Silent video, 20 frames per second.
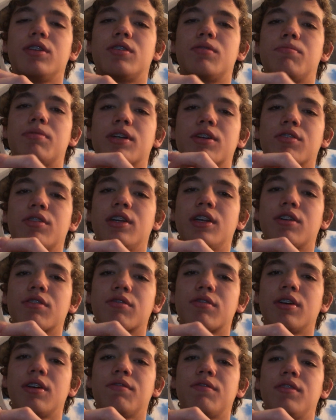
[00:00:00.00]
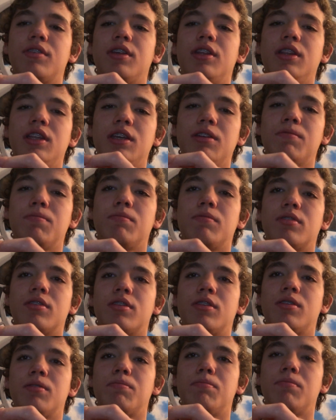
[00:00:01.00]
The bigger the aircraft, they need
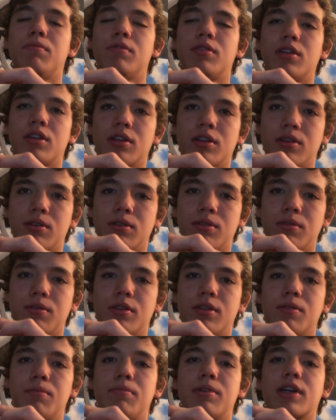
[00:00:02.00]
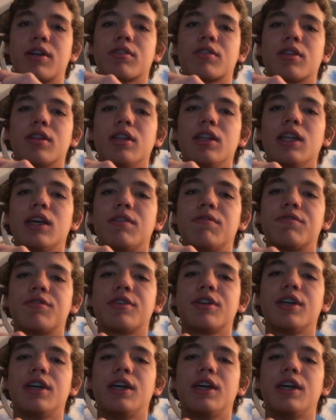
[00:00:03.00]
the bigger the lift,